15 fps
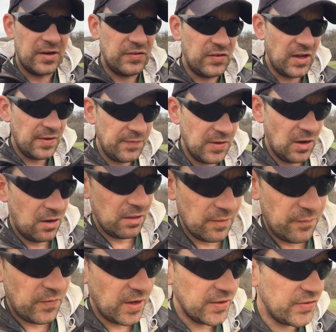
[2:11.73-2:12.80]
save you all the
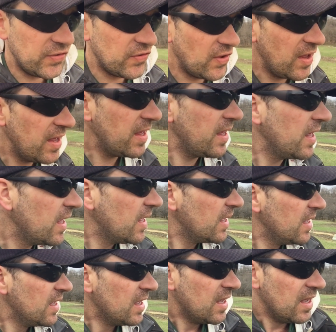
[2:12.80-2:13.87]
fuss
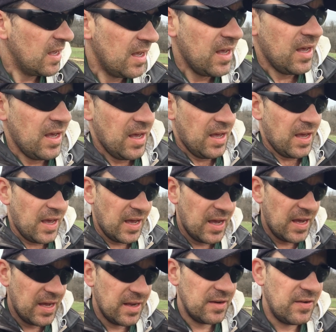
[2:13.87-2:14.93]

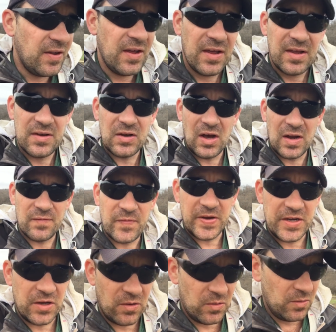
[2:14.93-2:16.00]
and not
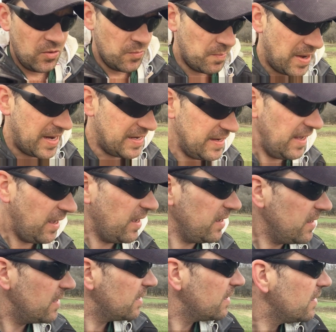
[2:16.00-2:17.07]
video my day.
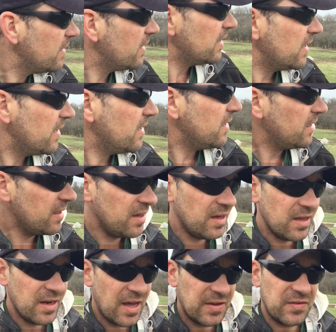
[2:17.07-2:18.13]
It
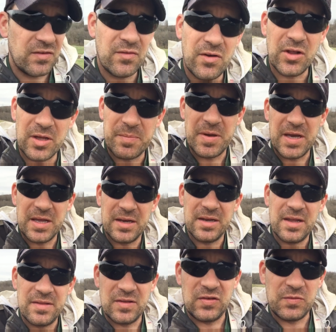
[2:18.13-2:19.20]
hasn't really been
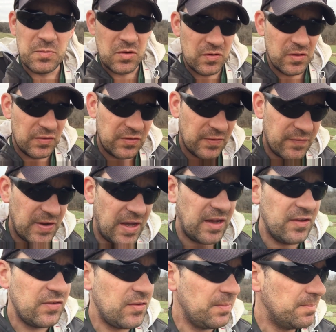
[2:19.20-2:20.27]
the smoothest of
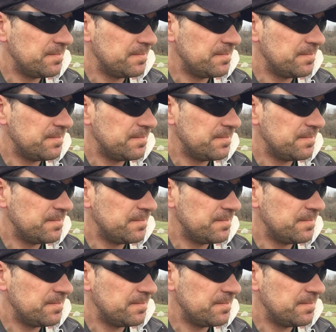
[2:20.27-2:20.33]
days.